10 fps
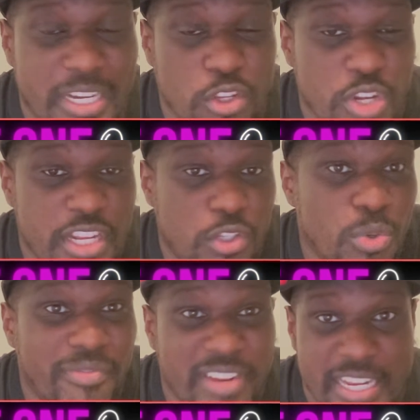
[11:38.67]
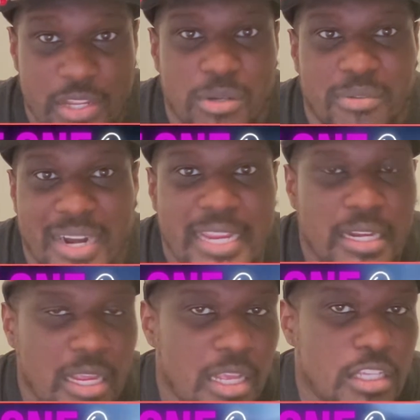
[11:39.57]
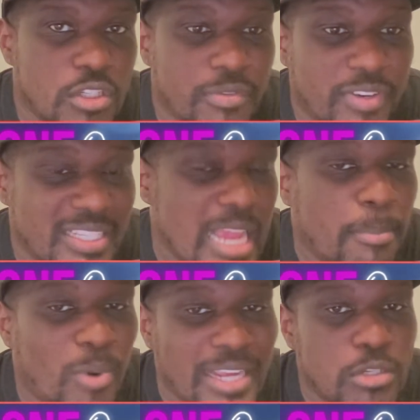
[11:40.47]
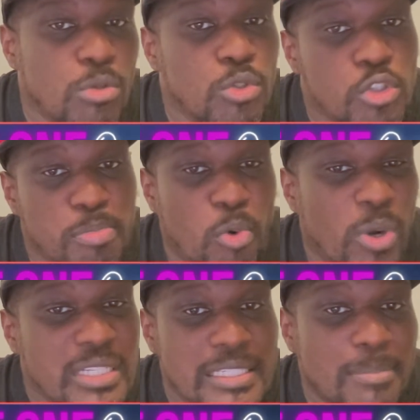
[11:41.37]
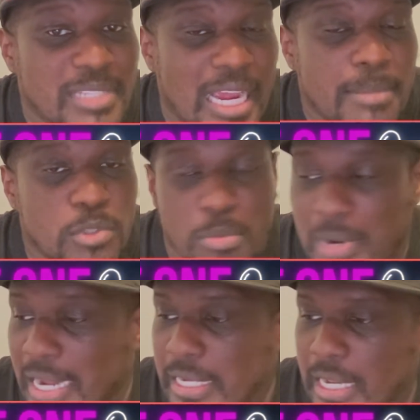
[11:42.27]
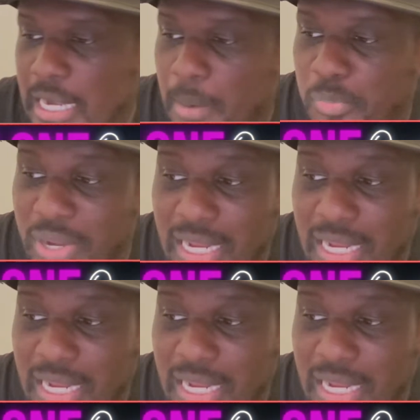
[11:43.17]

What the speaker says: you're doing and you need to do a video, right? So, for an example, I do sports sometimes on mine, and I'll